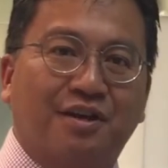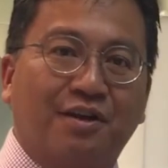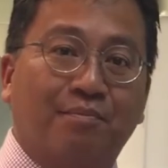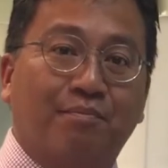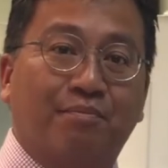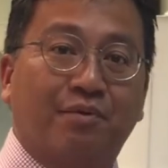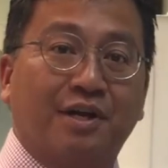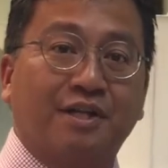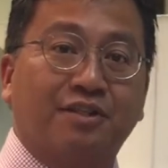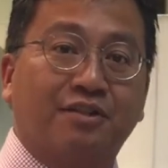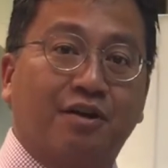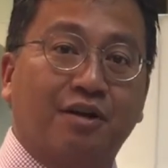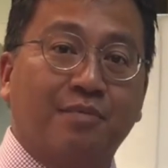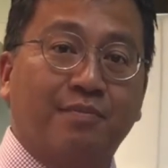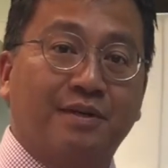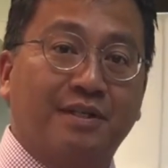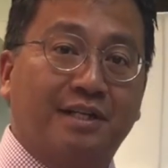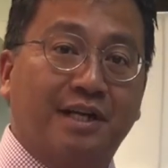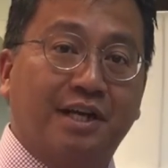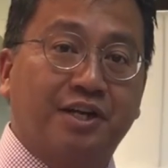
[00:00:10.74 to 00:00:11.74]
on breast
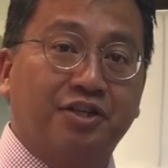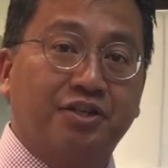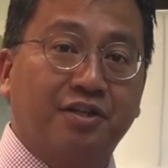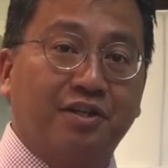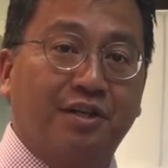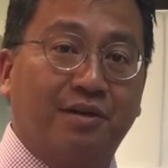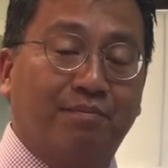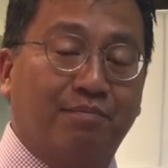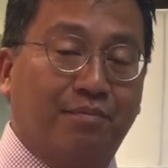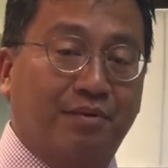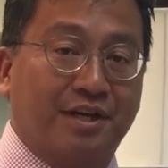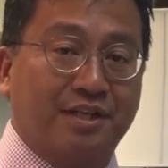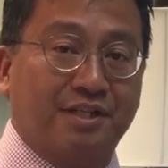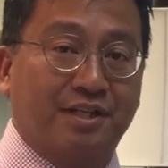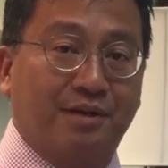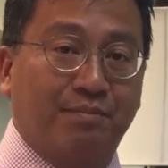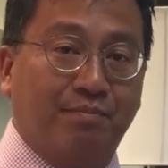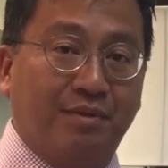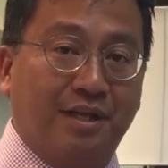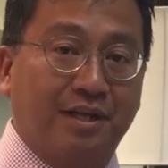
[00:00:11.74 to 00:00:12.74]
augmentation and breast
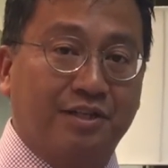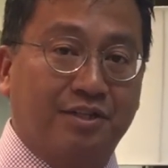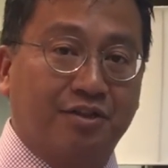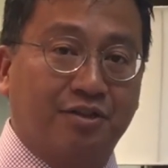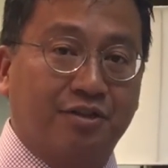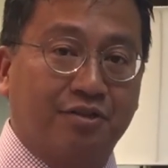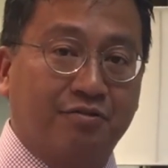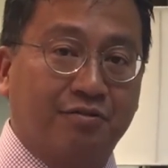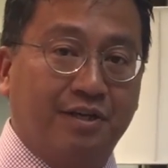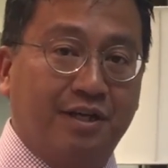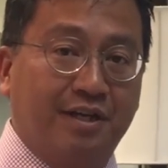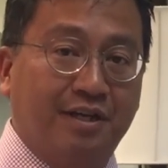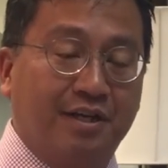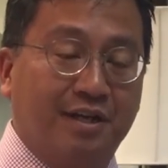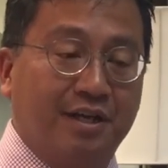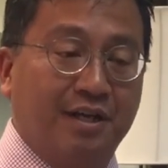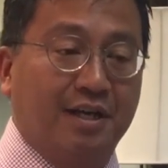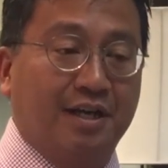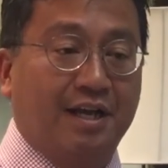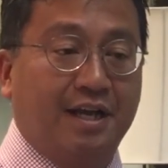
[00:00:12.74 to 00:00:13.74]
implant surgery.
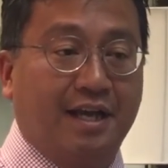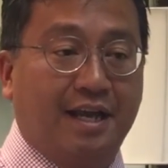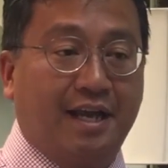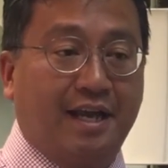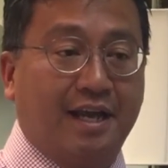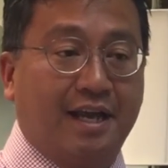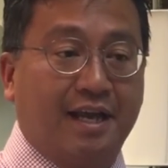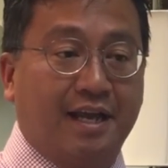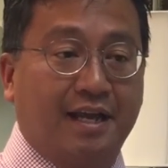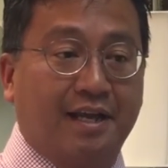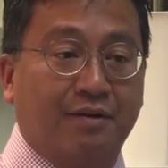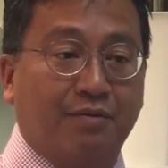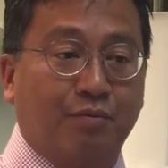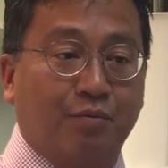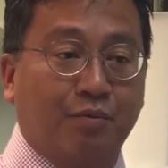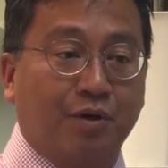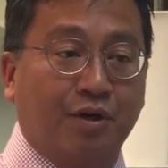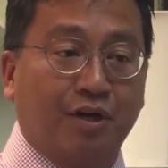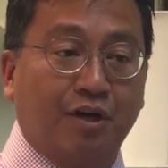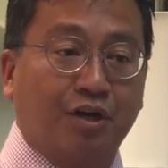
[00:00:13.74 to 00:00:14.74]
And
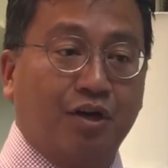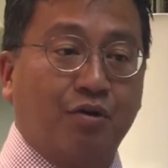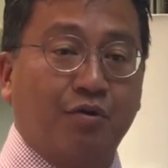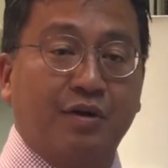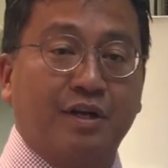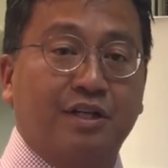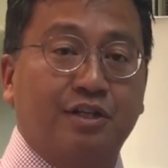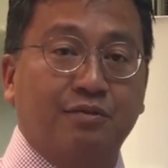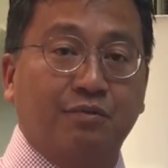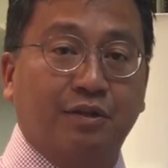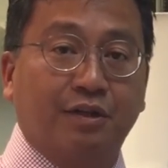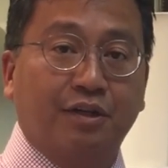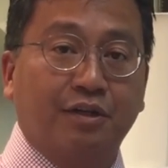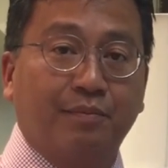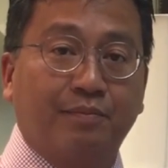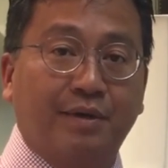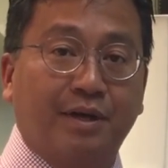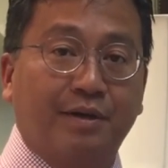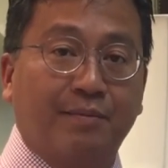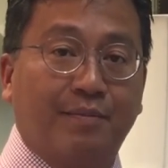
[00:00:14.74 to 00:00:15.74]
we're going to go into a little
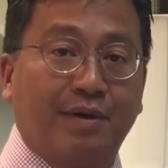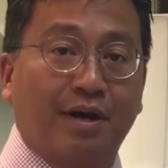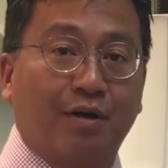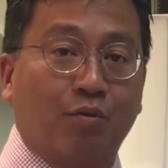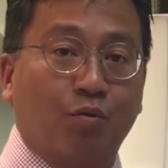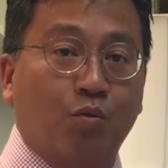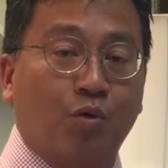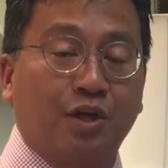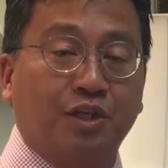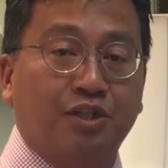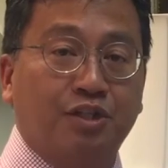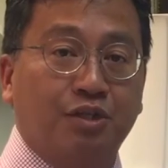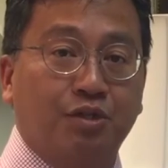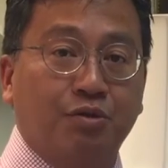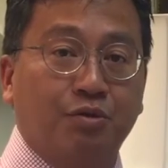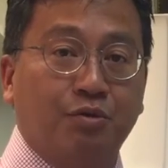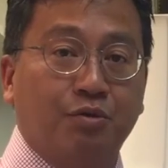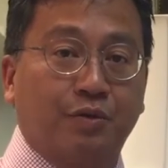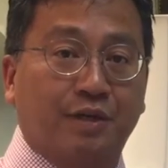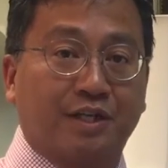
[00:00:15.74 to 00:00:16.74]
bit about what
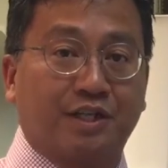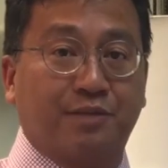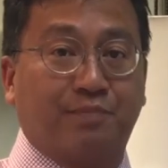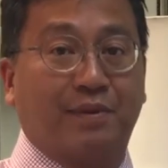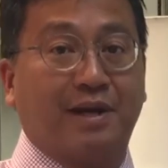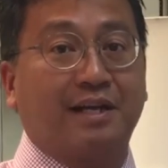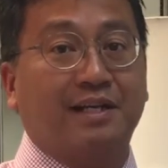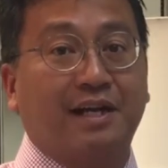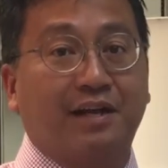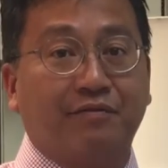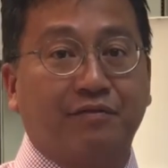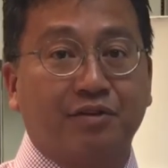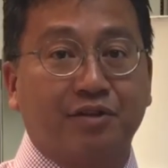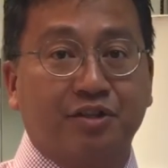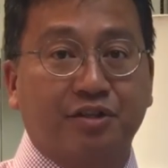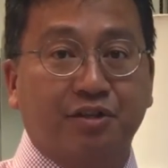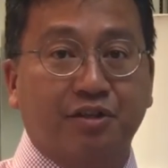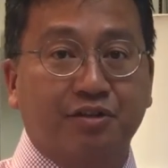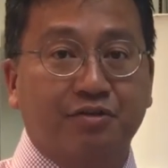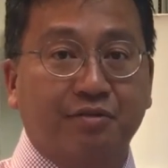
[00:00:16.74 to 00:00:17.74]
to expect after
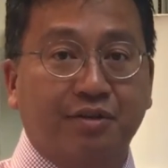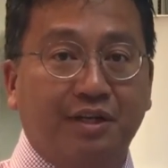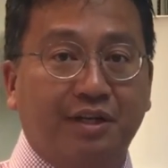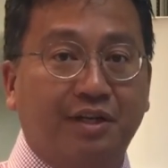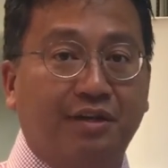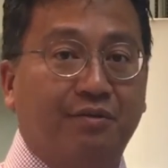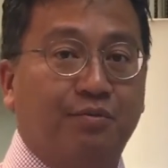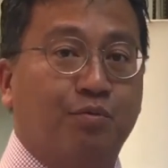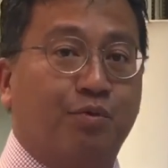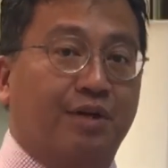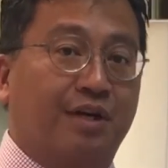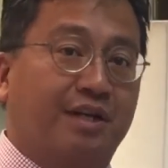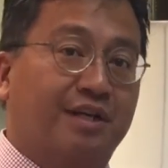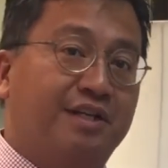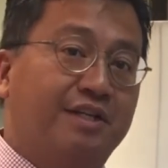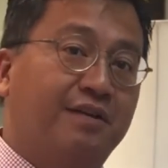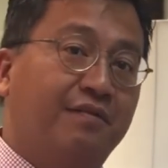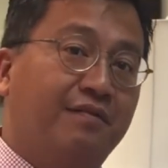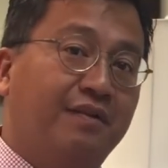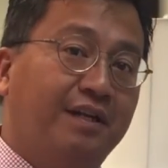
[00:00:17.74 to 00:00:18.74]
surgery, what
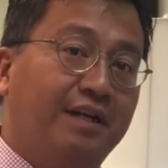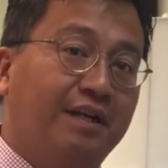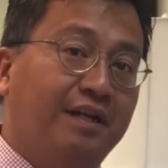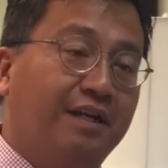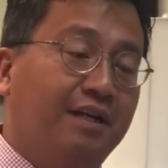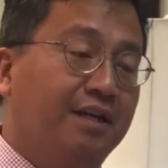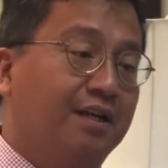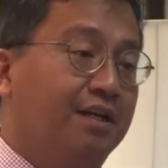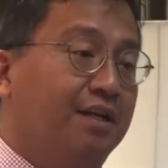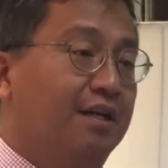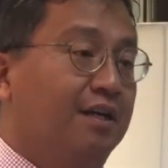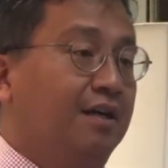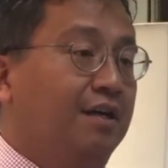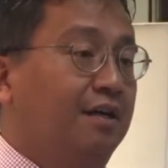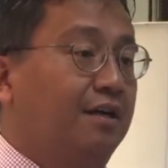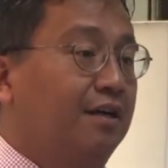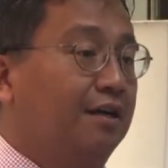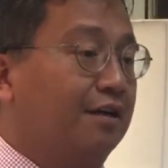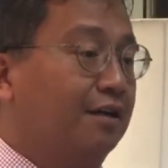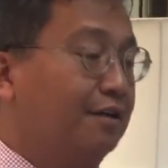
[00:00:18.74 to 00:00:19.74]
activity,
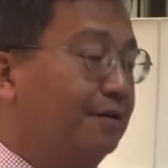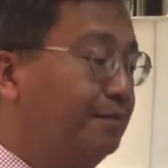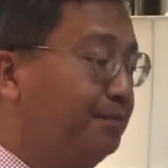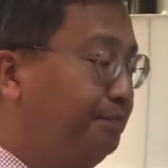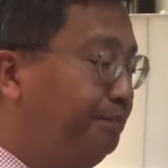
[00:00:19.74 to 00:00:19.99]
um,